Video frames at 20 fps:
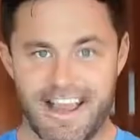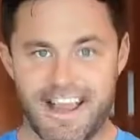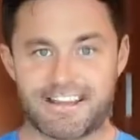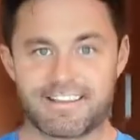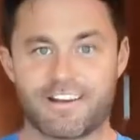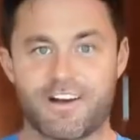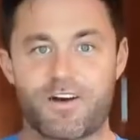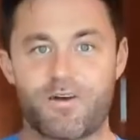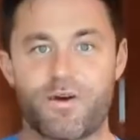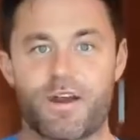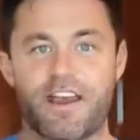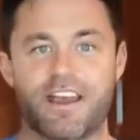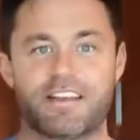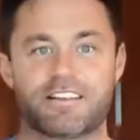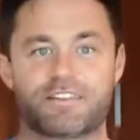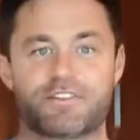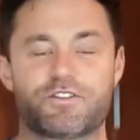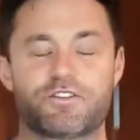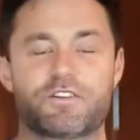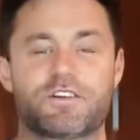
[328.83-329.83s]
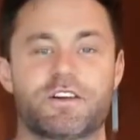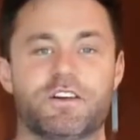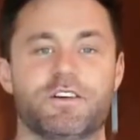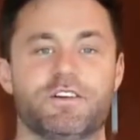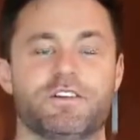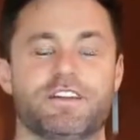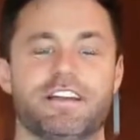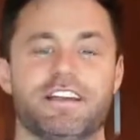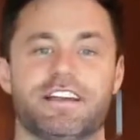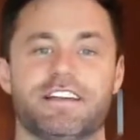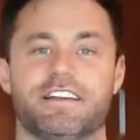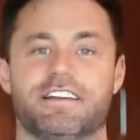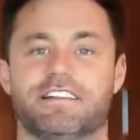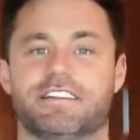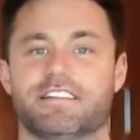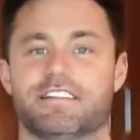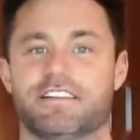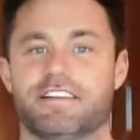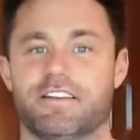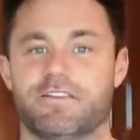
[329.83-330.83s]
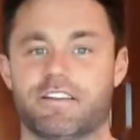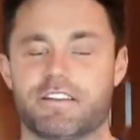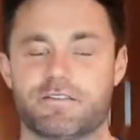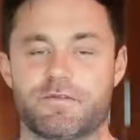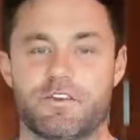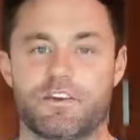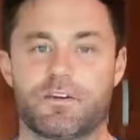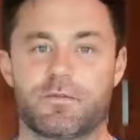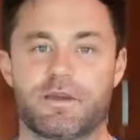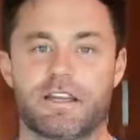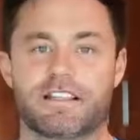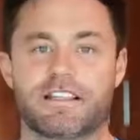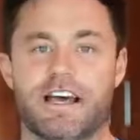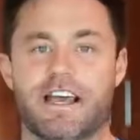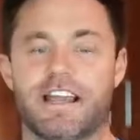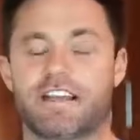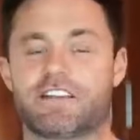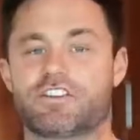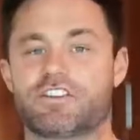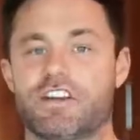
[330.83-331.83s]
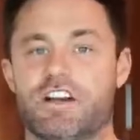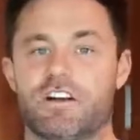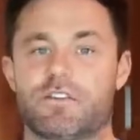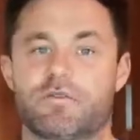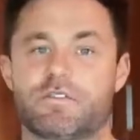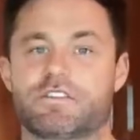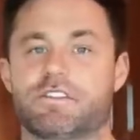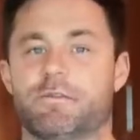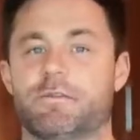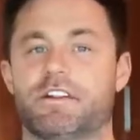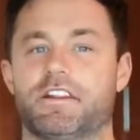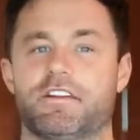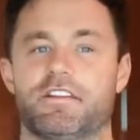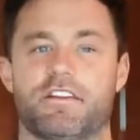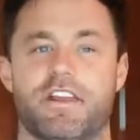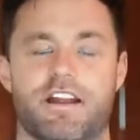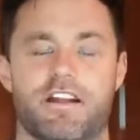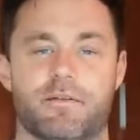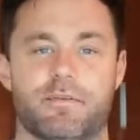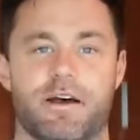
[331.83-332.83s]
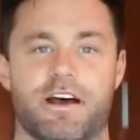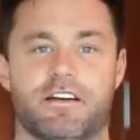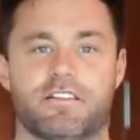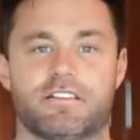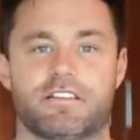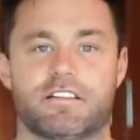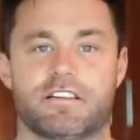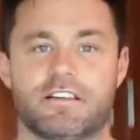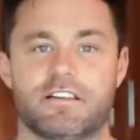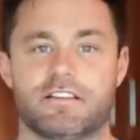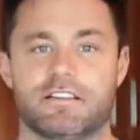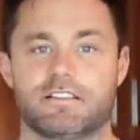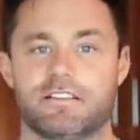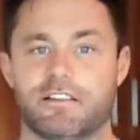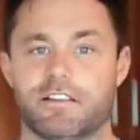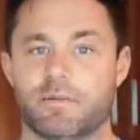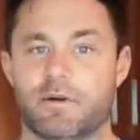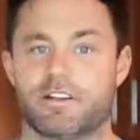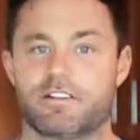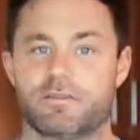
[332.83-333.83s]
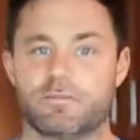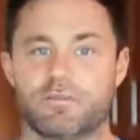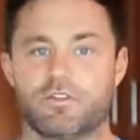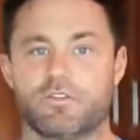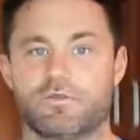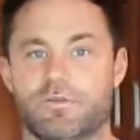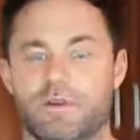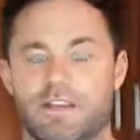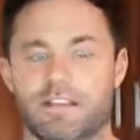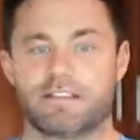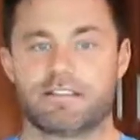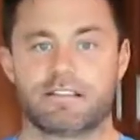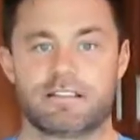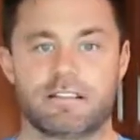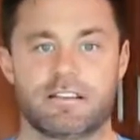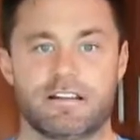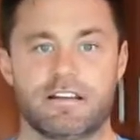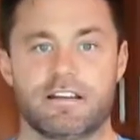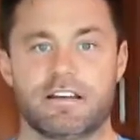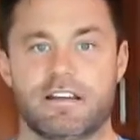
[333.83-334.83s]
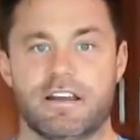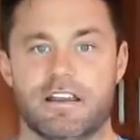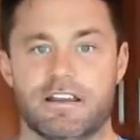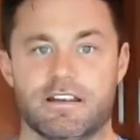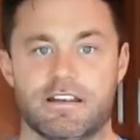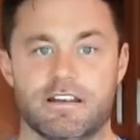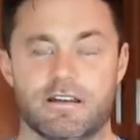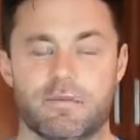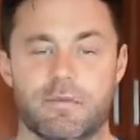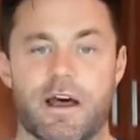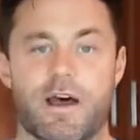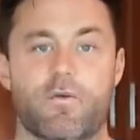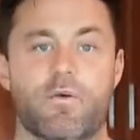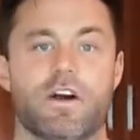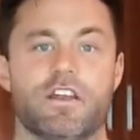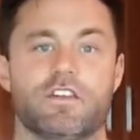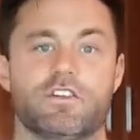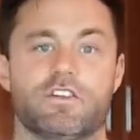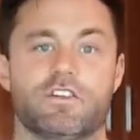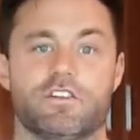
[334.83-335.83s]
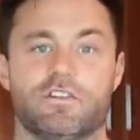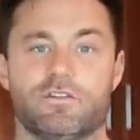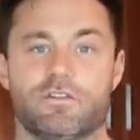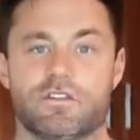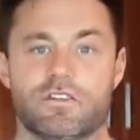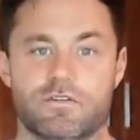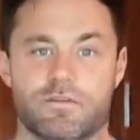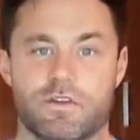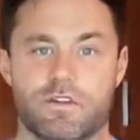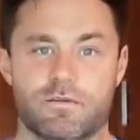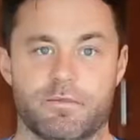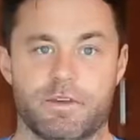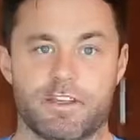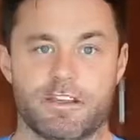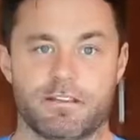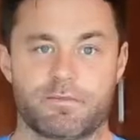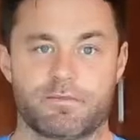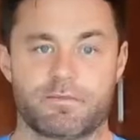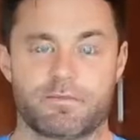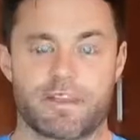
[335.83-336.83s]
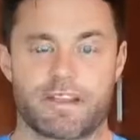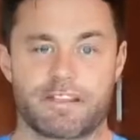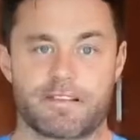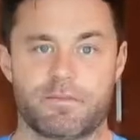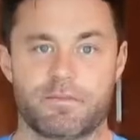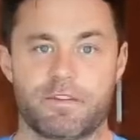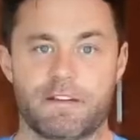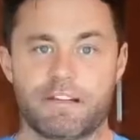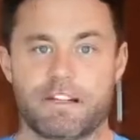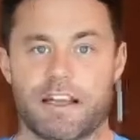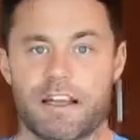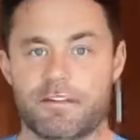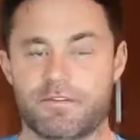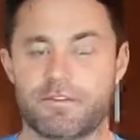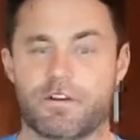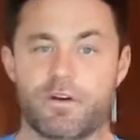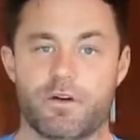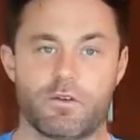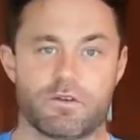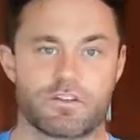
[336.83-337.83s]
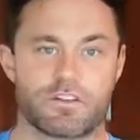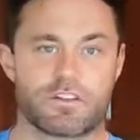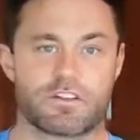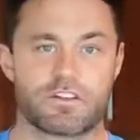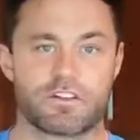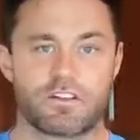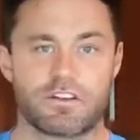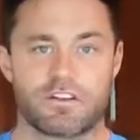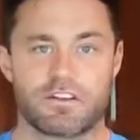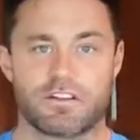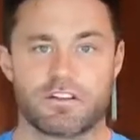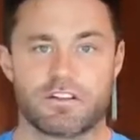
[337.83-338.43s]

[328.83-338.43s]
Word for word: As always, Drew Canole, give this video a big like, share it with somebody that you care about. It's all about the movement. And um, I want you to do this with me. As a Fit Life coach,